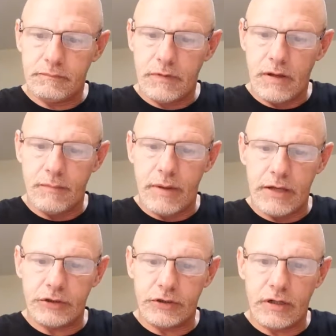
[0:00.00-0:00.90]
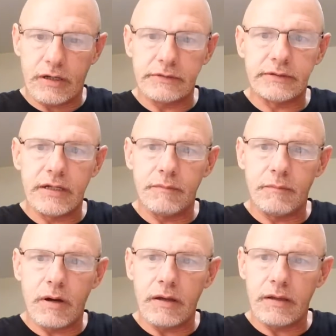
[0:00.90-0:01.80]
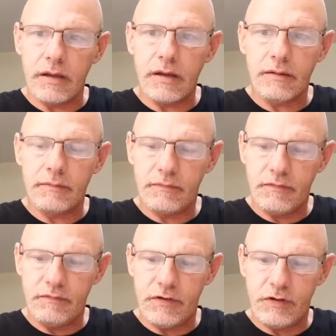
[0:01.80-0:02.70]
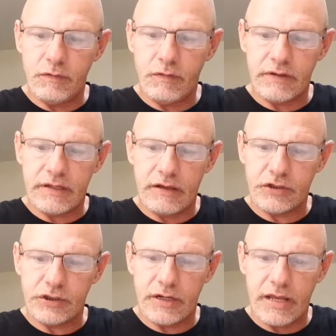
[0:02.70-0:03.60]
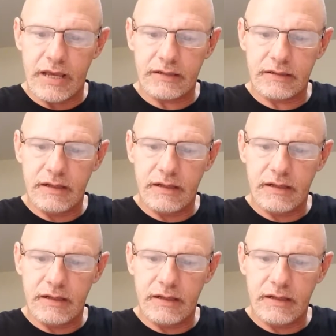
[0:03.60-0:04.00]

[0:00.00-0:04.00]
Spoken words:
imagine, like I said in my video on the Townshend Act,